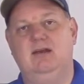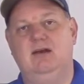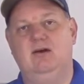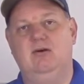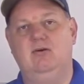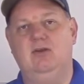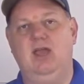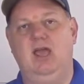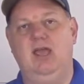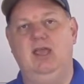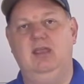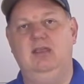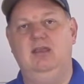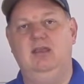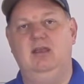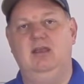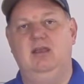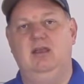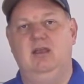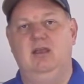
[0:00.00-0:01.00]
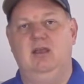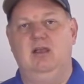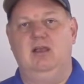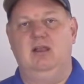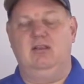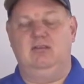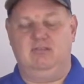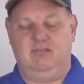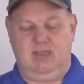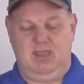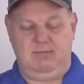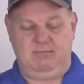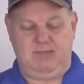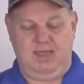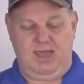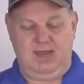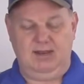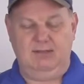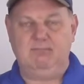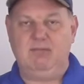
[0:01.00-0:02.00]
Okay, to keep
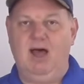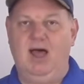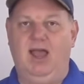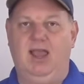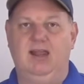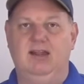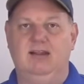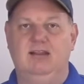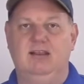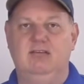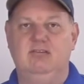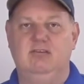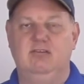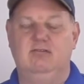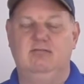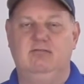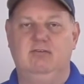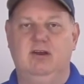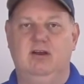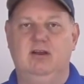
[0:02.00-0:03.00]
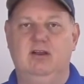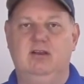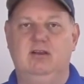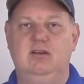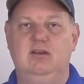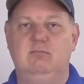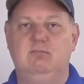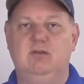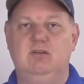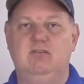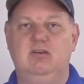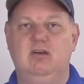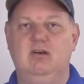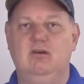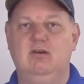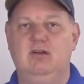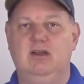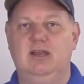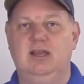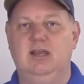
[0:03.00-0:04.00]
that in mind. This is very good
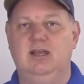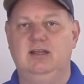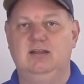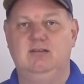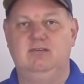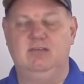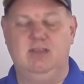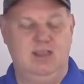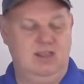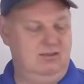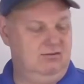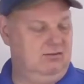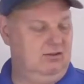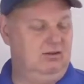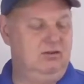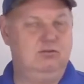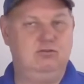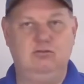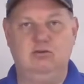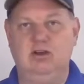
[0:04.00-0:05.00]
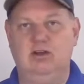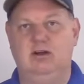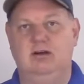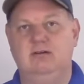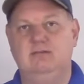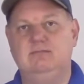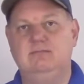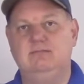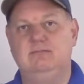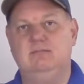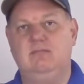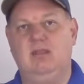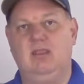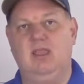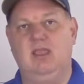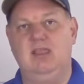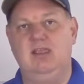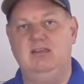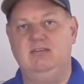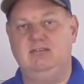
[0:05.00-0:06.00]
material and it's easy to drill,
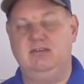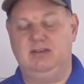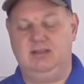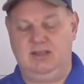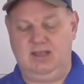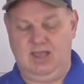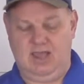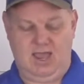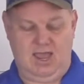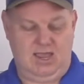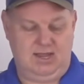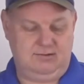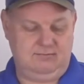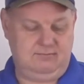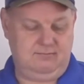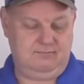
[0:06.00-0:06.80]
easy to cut.